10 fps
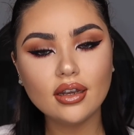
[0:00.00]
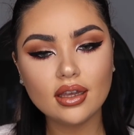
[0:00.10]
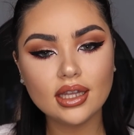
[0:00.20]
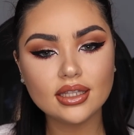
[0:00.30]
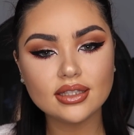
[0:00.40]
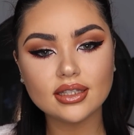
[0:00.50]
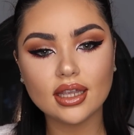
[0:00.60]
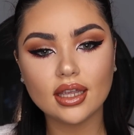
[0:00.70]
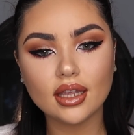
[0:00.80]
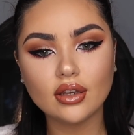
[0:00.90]
nice
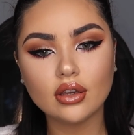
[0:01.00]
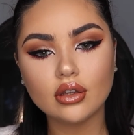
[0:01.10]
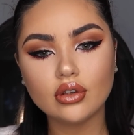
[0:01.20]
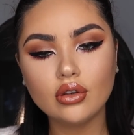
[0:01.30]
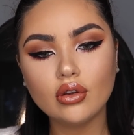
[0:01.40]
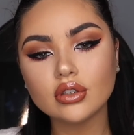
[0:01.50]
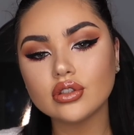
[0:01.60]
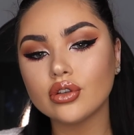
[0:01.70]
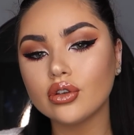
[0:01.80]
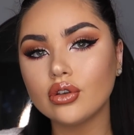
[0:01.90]
and not
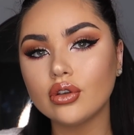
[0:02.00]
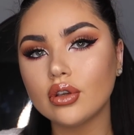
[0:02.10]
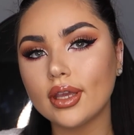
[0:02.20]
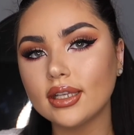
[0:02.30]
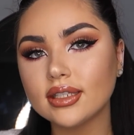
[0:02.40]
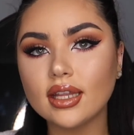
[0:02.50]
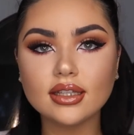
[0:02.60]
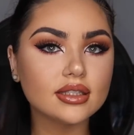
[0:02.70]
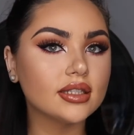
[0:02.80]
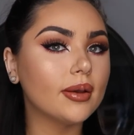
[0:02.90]
too
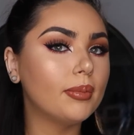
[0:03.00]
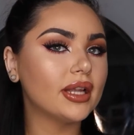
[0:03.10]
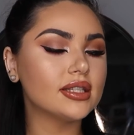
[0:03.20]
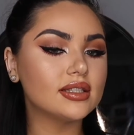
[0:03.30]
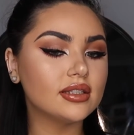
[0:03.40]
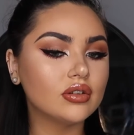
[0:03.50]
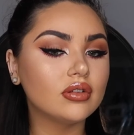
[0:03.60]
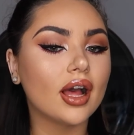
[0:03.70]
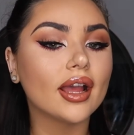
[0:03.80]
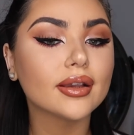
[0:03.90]
intense, but still
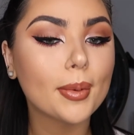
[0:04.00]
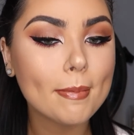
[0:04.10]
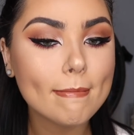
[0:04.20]
like